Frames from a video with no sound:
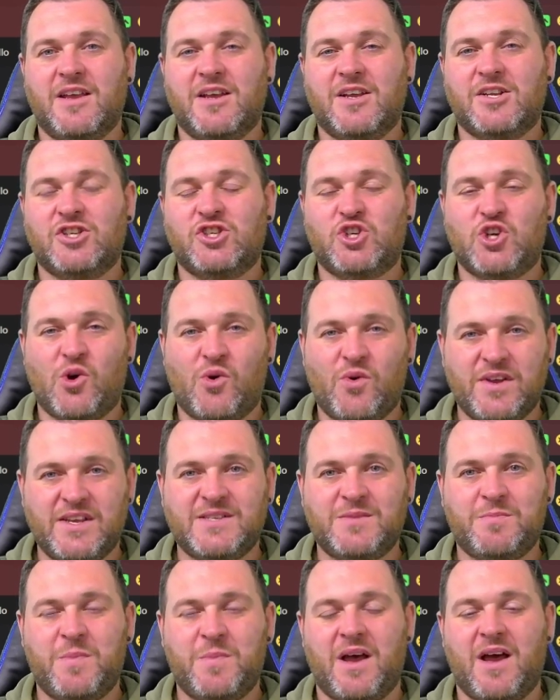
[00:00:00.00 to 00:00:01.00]

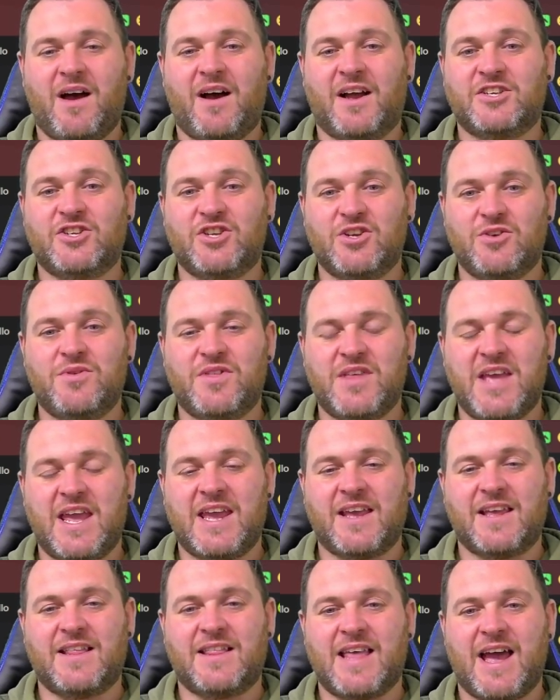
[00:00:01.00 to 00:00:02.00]
choice, but I do
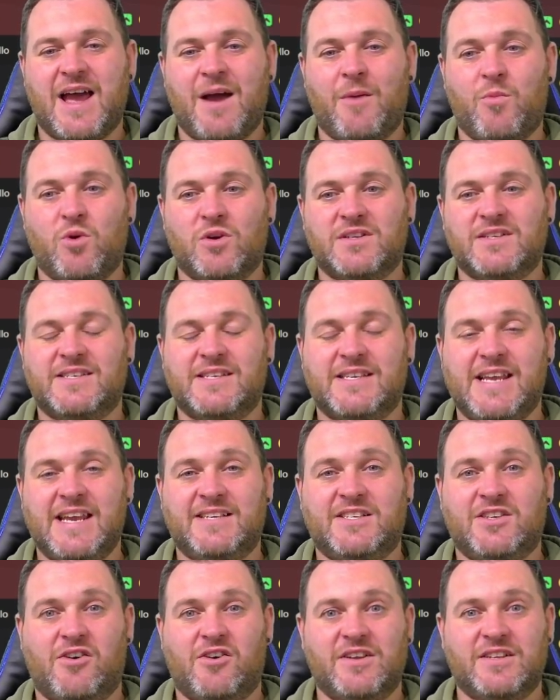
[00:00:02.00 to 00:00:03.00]
think that once he
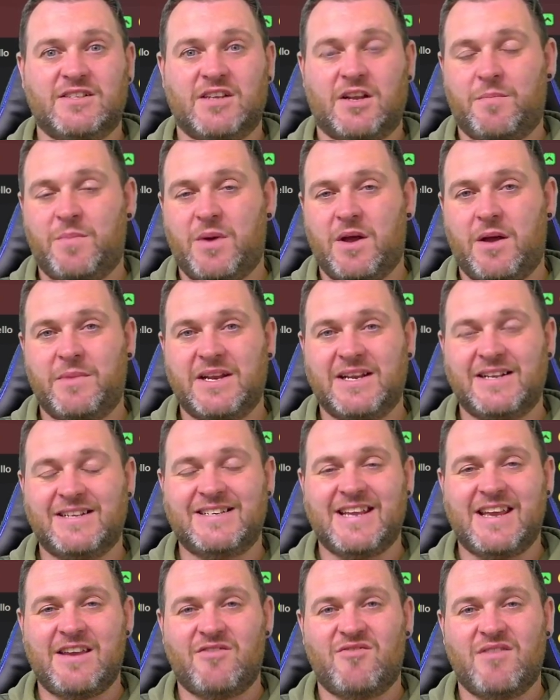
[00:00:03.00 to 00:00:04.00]
signs on a permanent
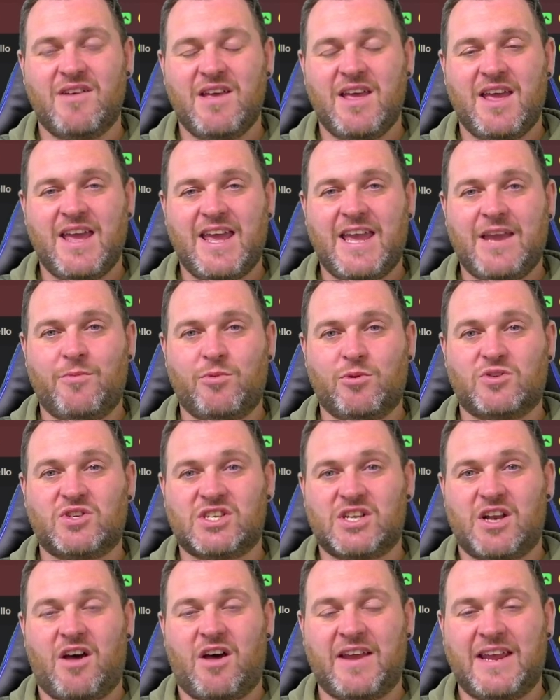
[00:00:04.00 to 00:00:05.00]
deal, he will
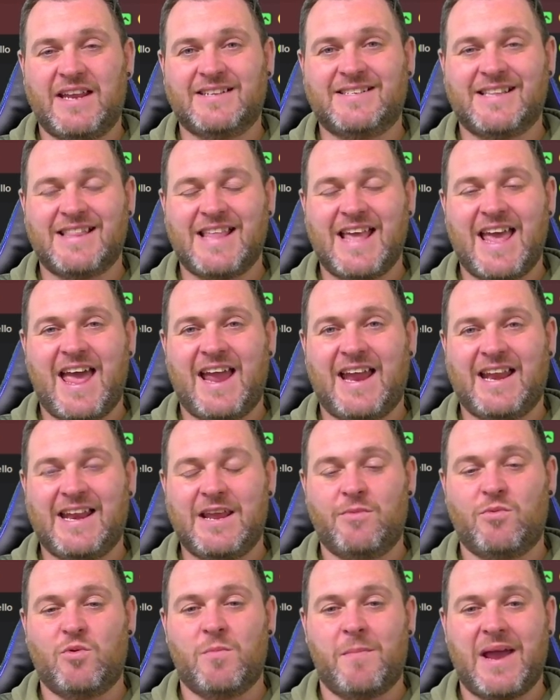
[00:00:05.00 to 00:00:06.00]
slot into there and
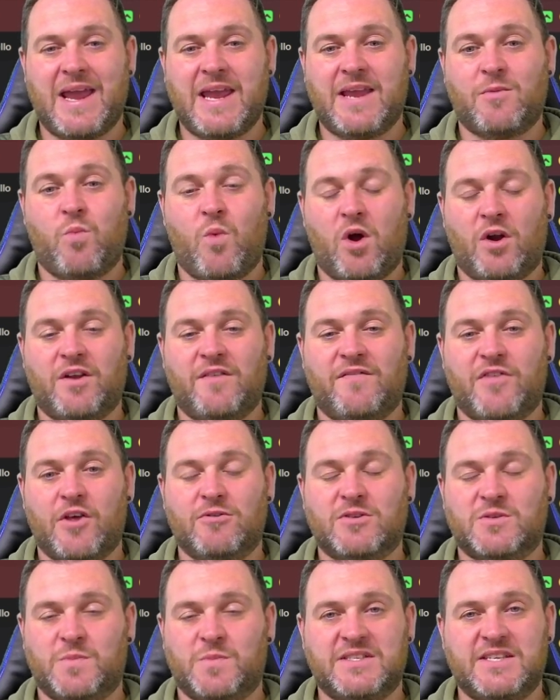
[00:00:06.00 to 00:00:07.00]
he will make one of
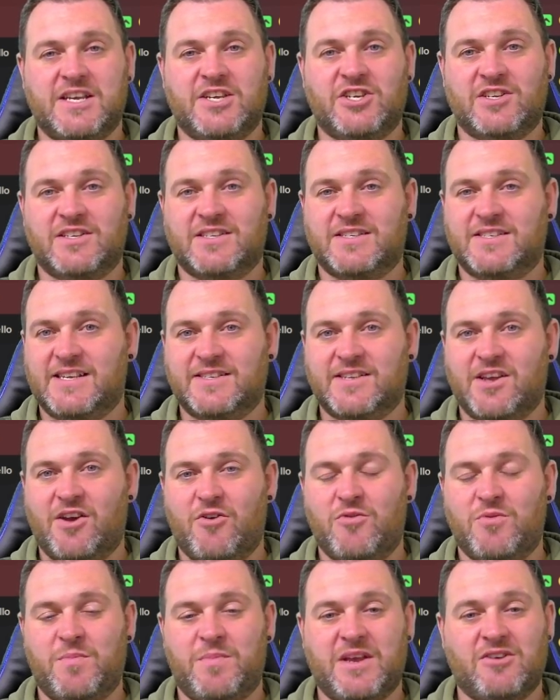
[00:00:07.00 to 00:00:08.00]
those positions his
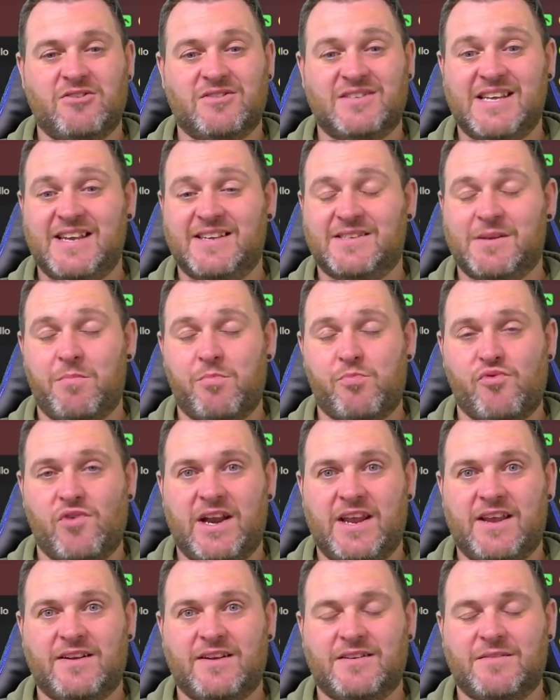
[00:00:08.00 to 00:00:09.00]
own, because he's a
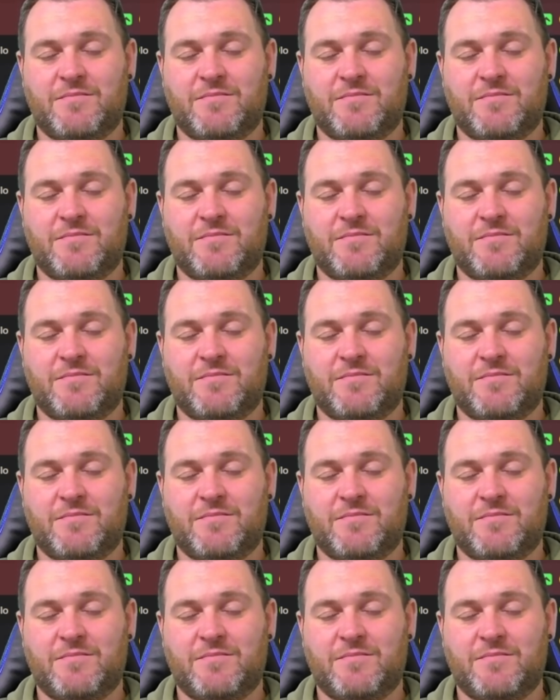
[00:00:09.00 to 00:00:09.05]
brilliant